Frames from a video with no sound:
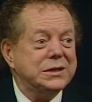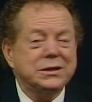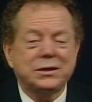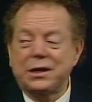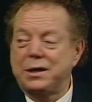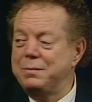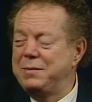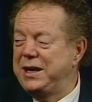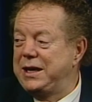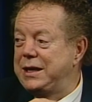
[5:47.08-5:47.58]
he
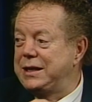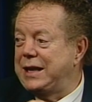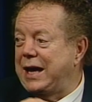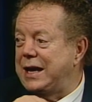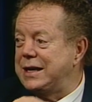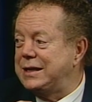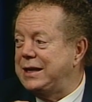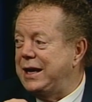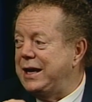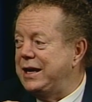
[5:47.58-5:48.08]
wasn't a
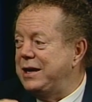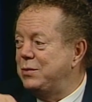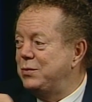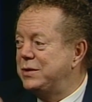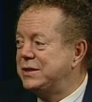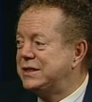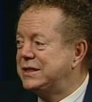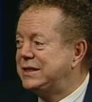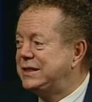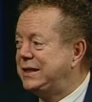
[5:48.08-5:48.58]
comedian that day.
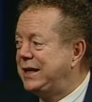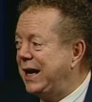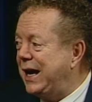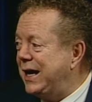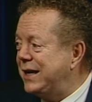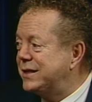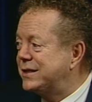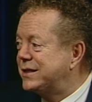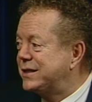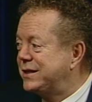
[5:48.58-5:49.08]
He was
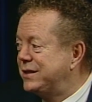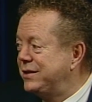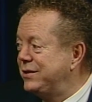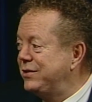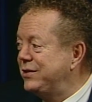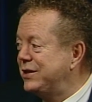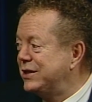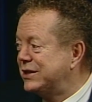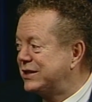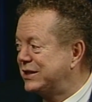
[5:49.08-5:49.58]
dead
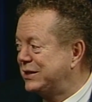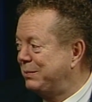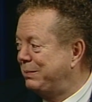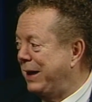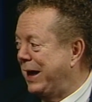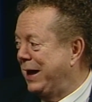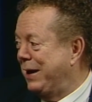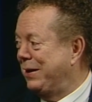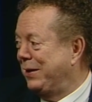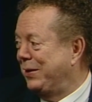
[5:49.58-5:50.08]
serious
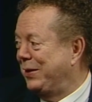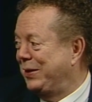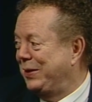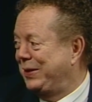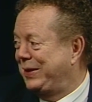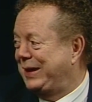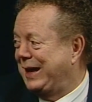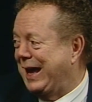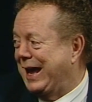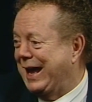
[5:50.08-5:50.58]

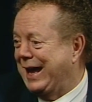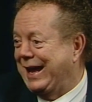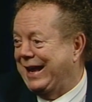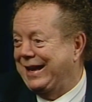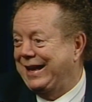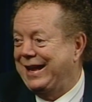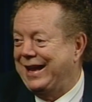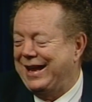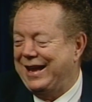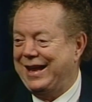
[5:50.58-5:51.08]
about
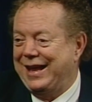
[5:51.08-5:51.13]
that.